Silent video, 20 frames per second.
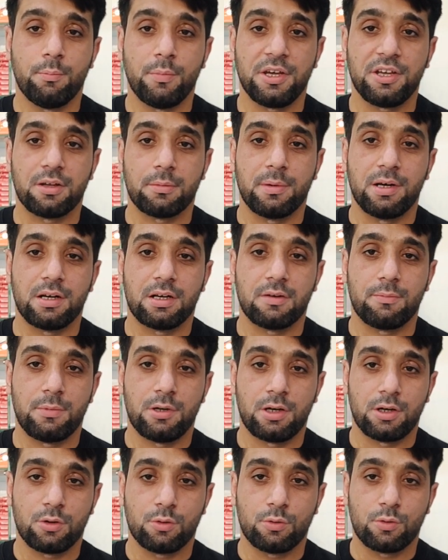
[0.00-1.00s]
measurement
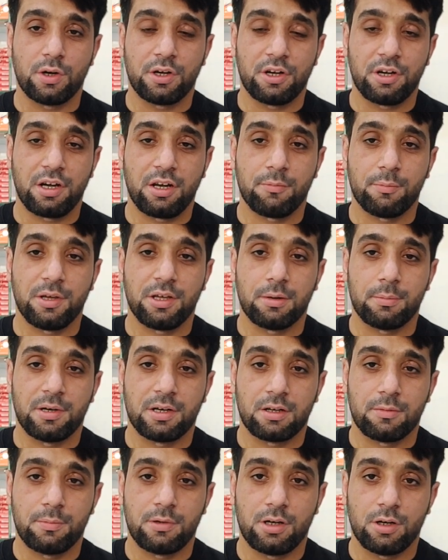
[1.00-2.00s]
of blood, quantitative
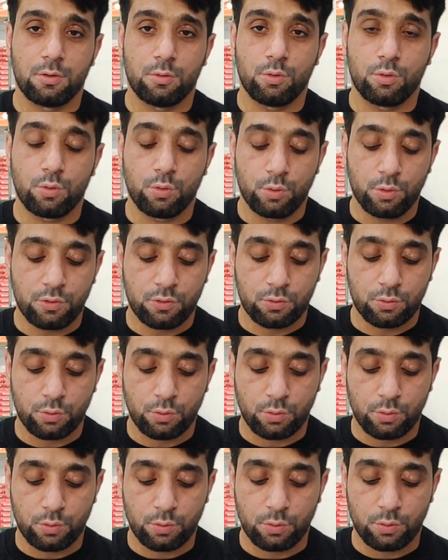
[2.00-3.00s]
measurement of blood glucose.
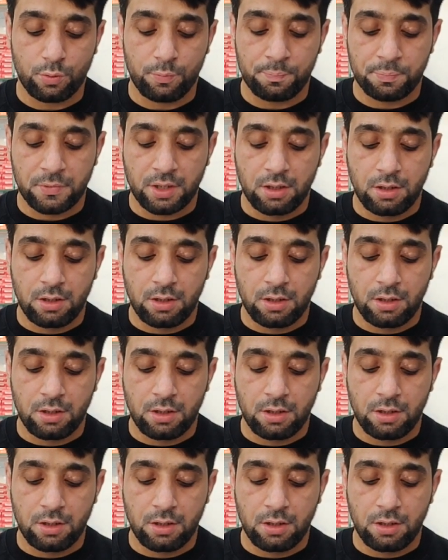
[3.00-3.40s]
So